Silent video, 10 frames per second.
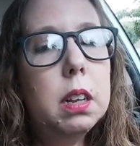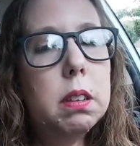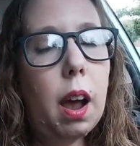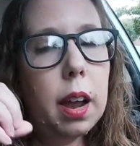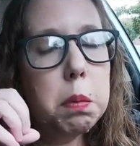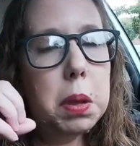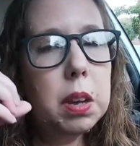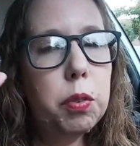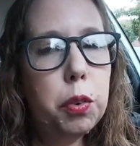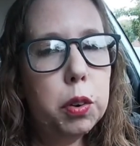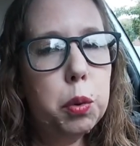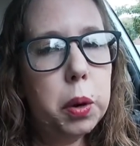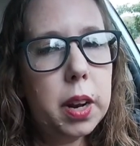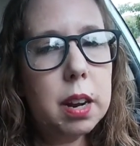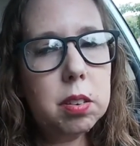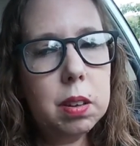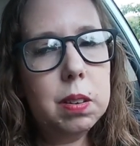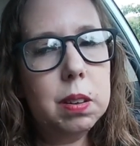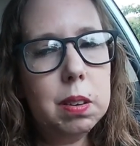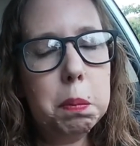timing for DoorDash
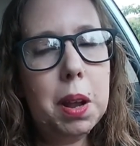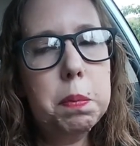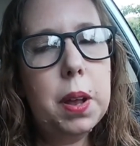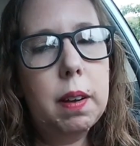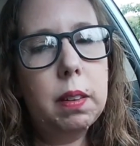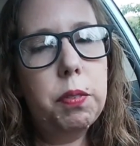because you sometimes have to